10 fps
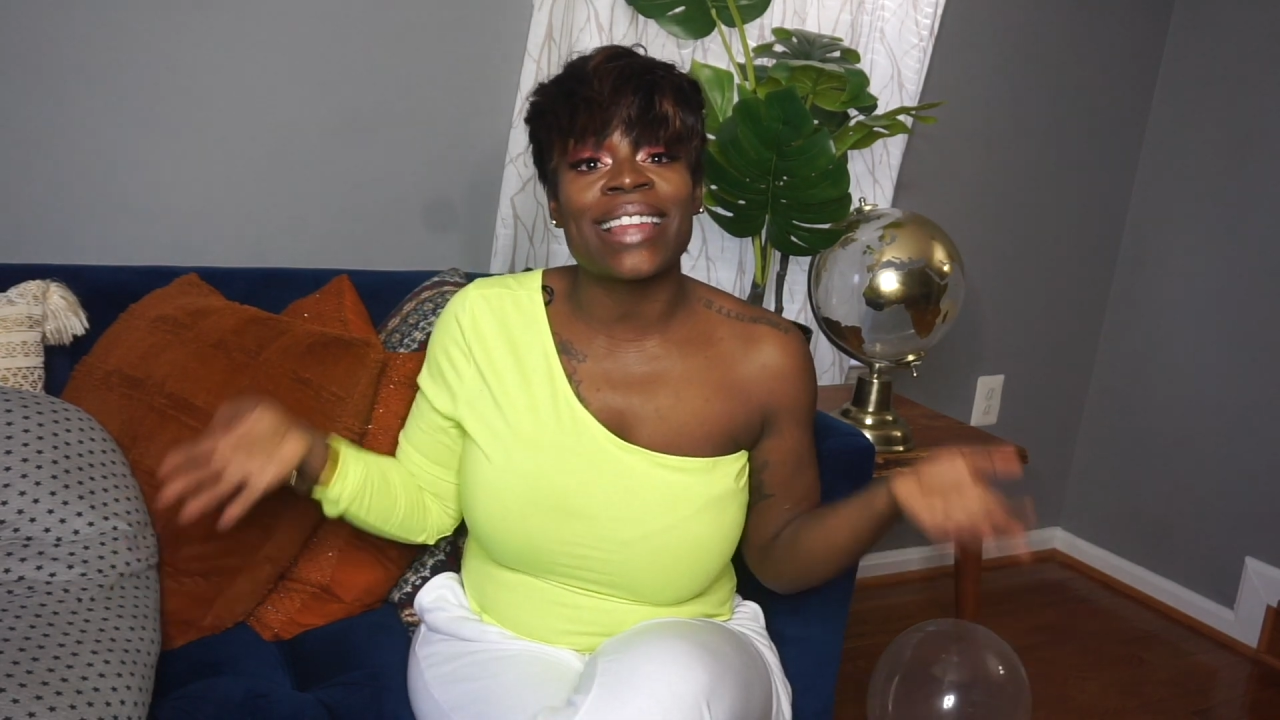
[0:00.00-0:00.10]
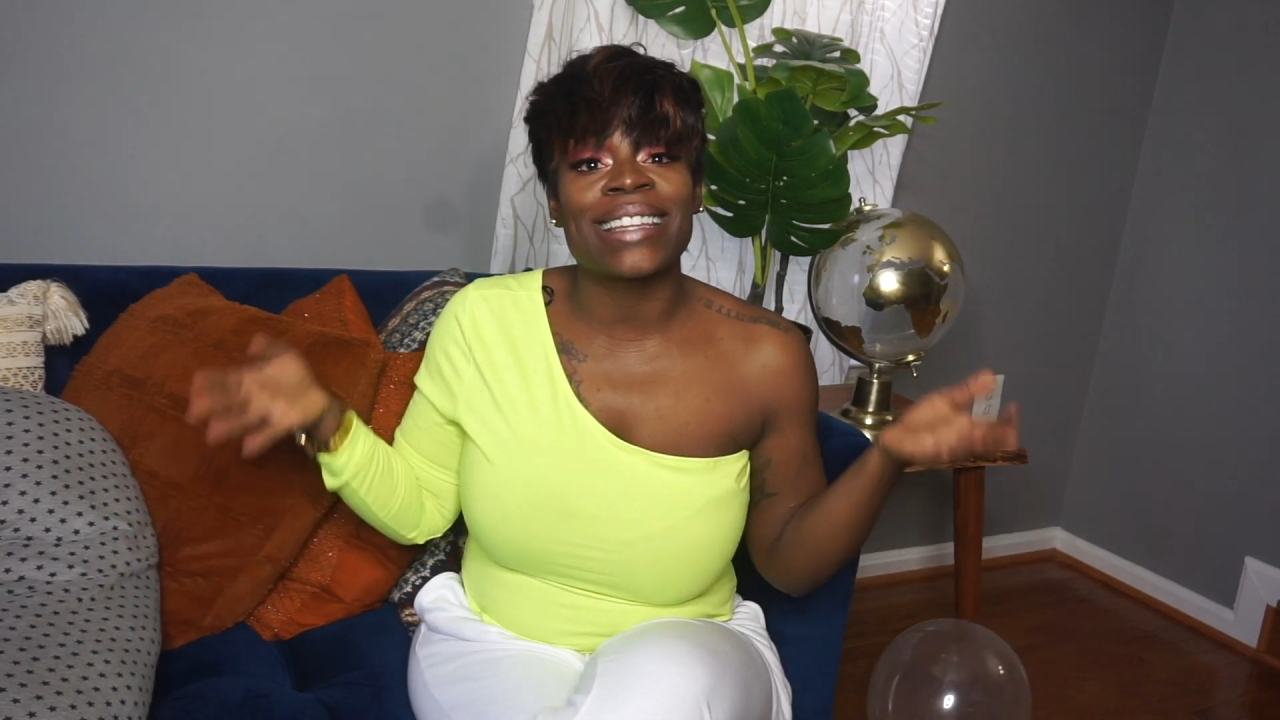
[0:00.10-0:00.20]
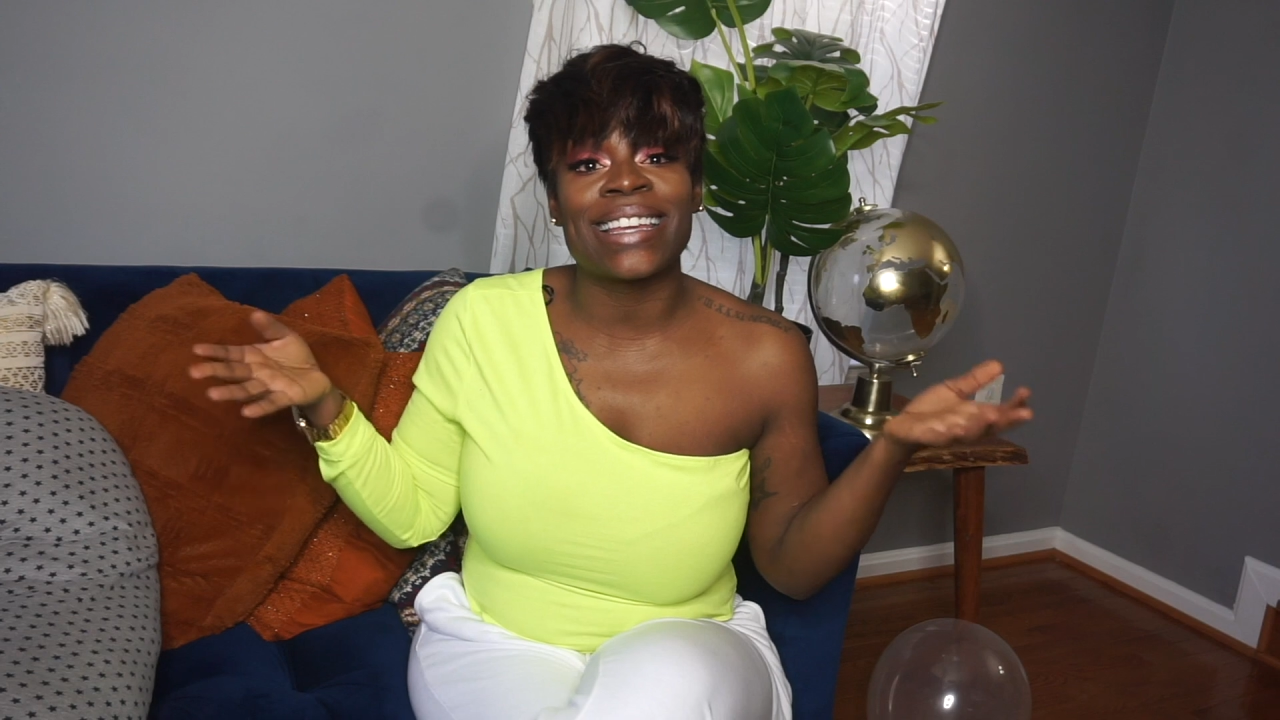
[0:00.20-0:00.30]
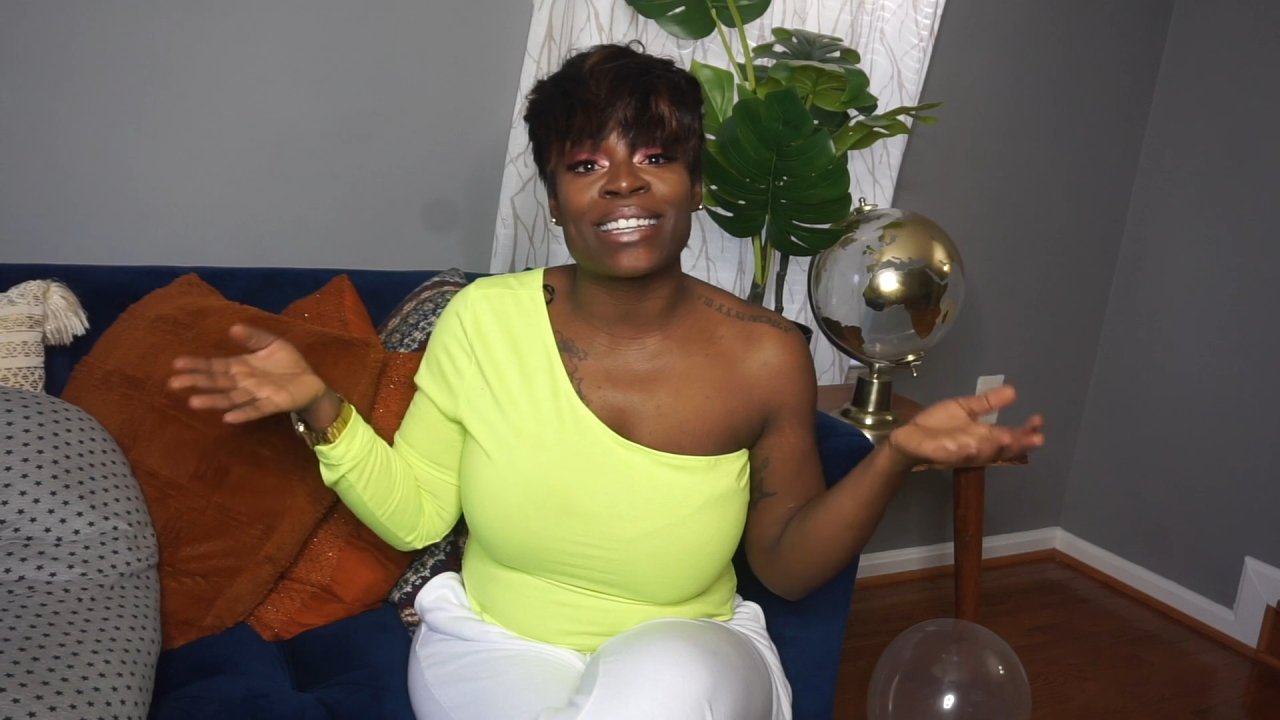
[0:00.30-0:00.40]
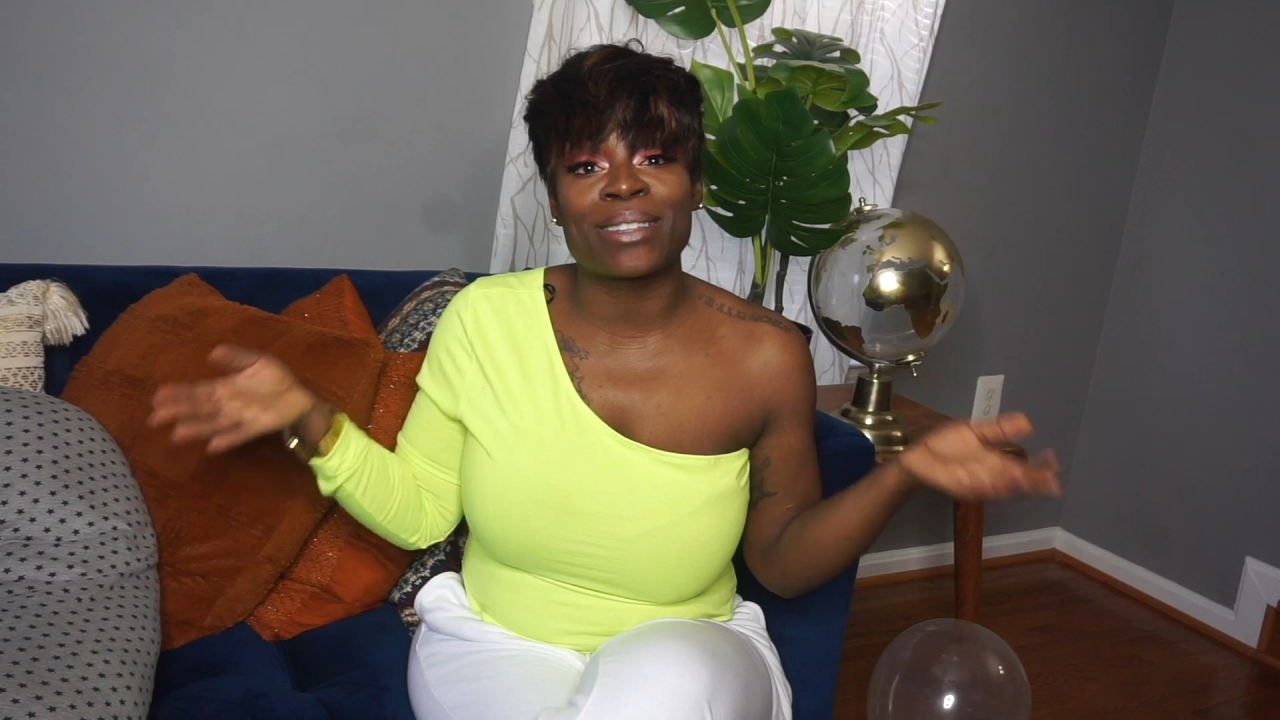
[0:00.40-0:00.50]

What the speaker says: at the end